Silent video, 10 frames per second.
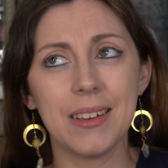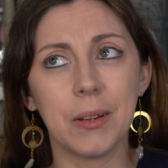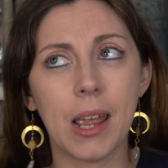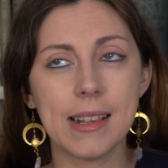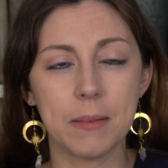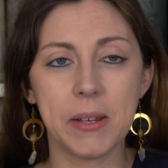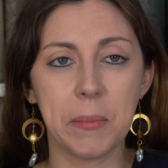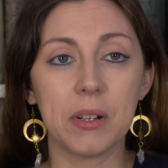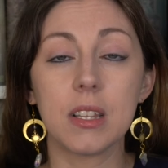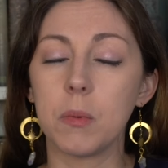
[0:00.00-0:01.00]
And
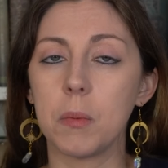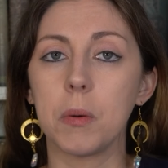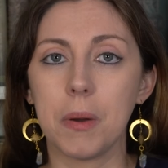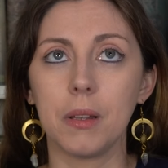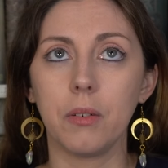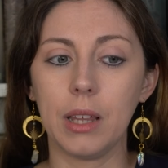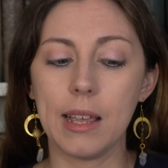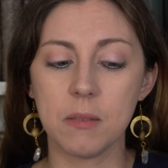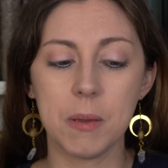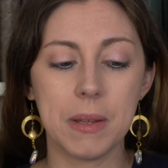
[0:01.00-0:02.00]
September probably really
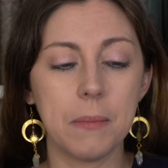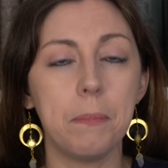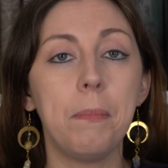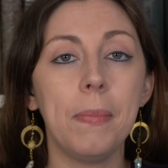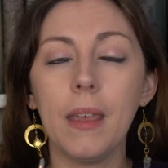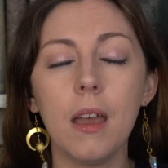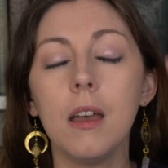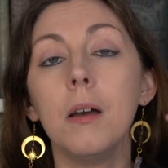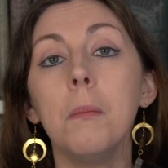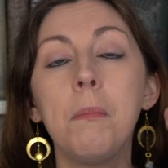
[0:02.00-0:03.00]
has to be amended.
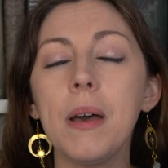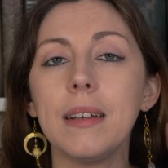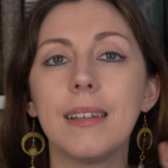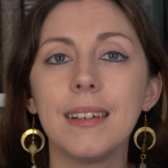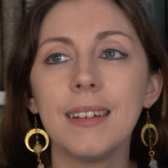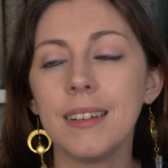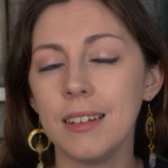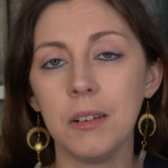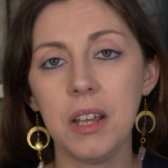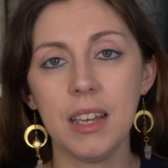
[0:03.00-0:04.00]
But
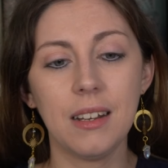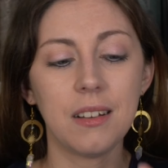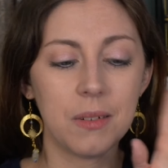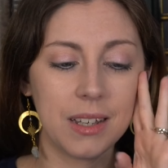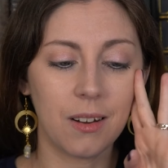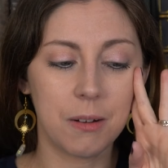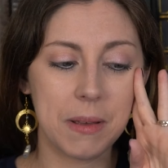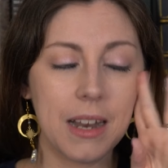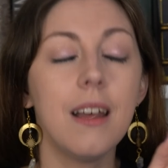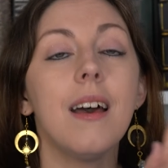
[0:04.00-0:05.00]
man, don't get caught up
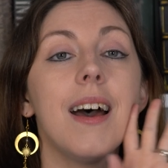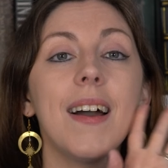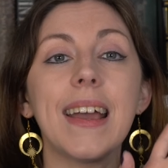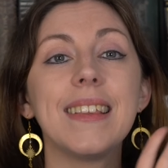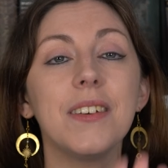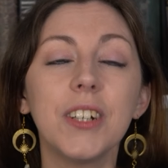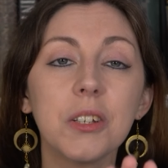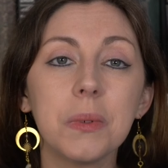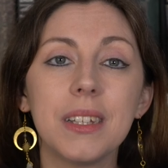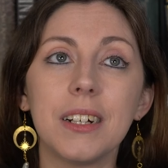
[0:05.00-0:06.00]
in it. Okay, the
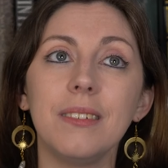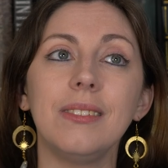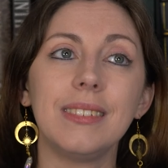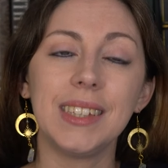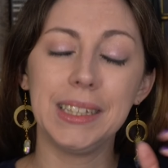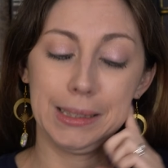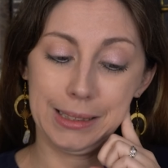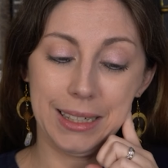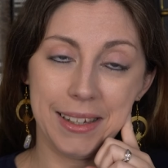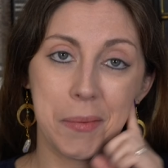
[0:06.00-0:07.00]
first one though
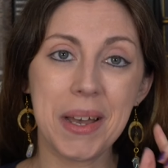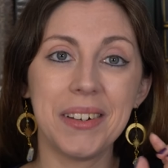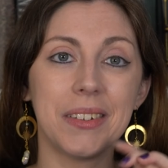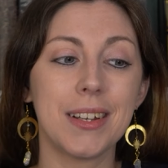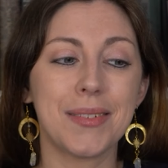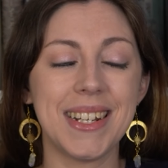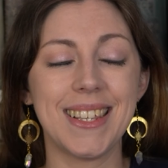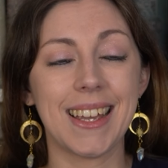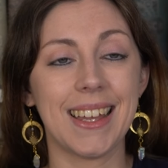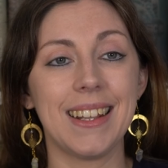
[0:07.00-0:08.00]
does come out on the
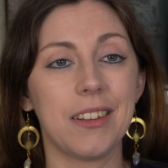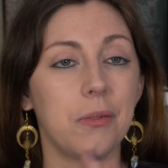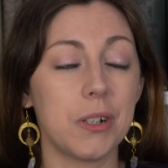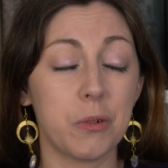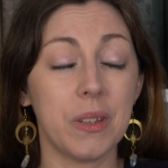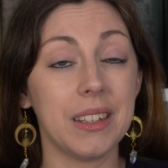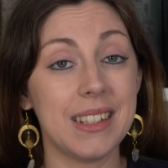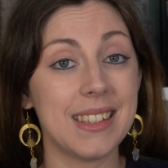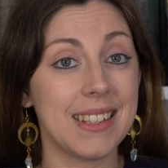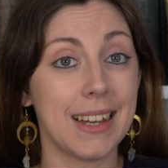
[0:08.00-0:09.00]
22nd. So the first one on the
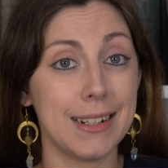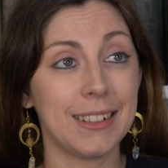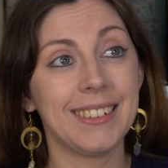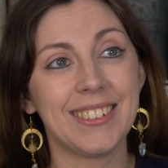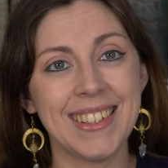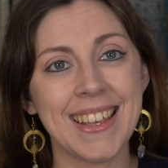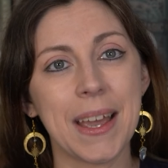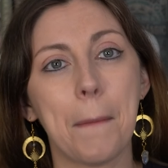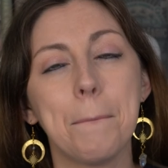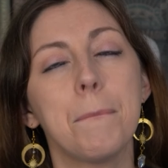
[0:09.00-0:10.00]
list is not till the
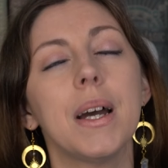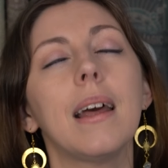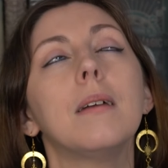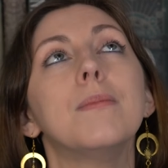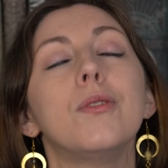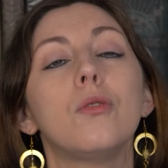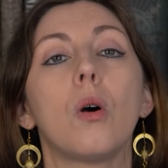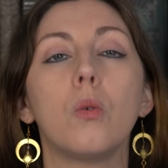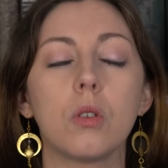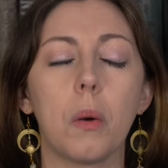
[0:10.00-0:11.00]
22nd. But I am
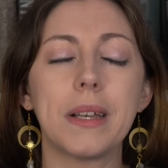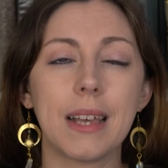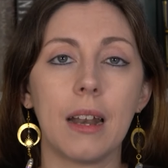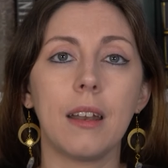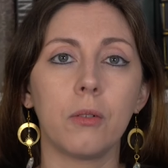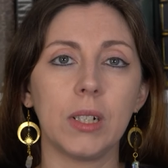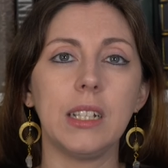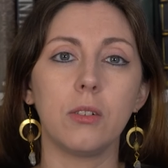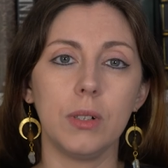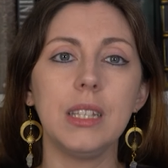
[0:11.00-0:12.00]
so excited and
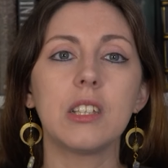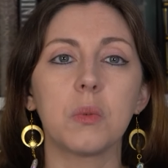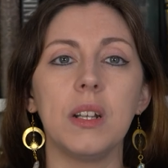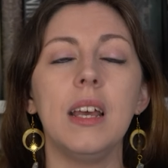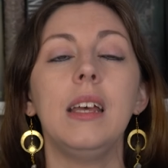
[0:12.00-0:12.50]
ready to read this one.